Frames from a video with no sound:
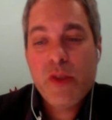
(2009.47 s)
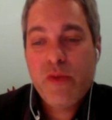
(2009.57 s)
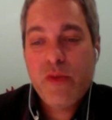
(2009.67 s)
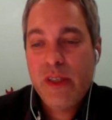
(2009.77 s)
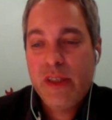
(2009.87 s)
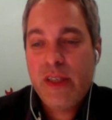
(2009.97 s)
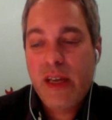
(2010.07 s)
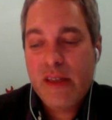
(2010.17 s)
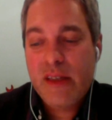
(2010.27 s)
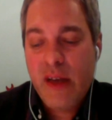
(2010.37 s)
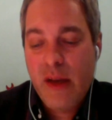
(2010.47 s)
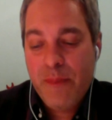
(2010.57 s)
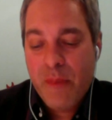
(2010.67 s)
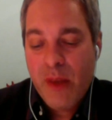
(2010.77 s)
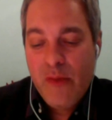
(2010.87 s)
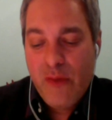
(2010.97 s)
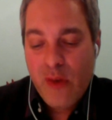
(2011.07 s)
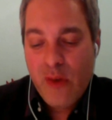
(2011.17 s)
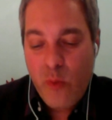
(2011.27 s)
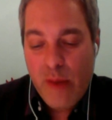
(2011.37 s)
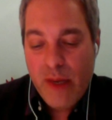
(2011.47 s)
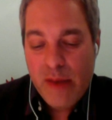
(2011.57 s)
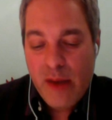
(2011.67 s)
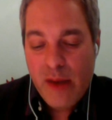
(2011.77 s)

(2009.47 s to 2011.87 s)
which really says for women